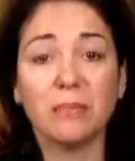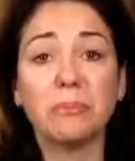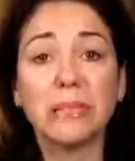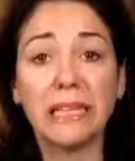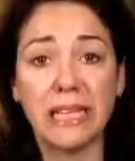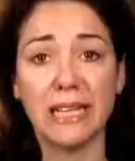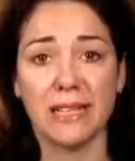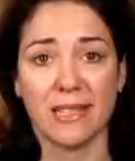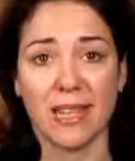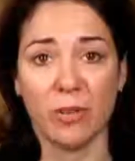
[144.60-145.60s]

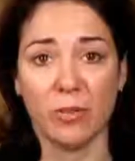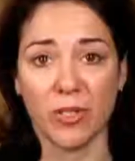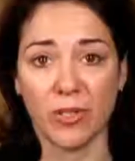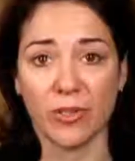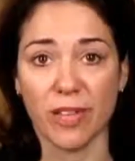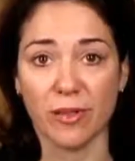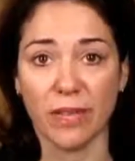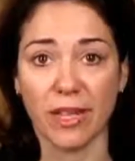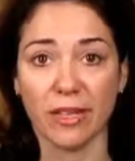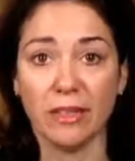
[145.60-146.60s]
Please help us do
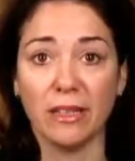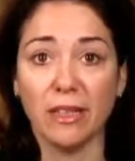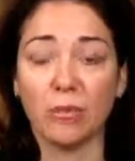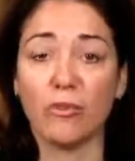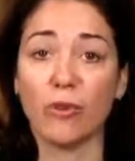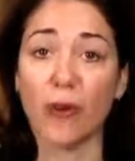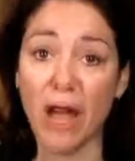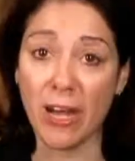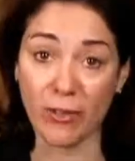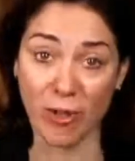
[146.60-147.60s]
something before
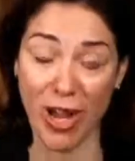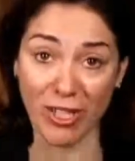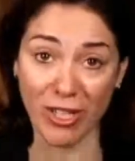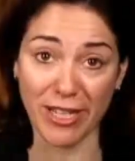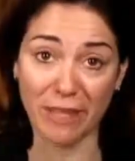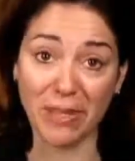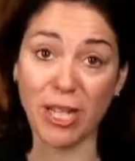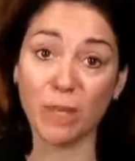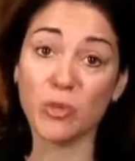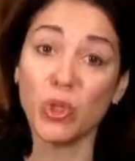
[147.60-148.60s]
our tragedy
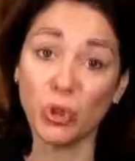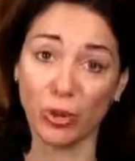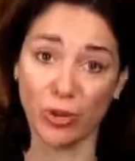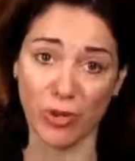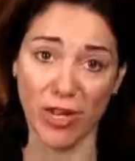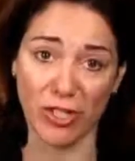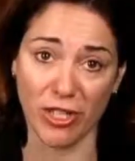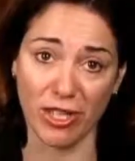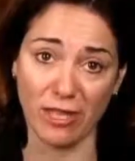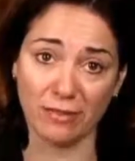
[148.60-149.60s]
becomes your
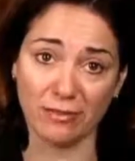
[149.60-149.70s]
tragedy.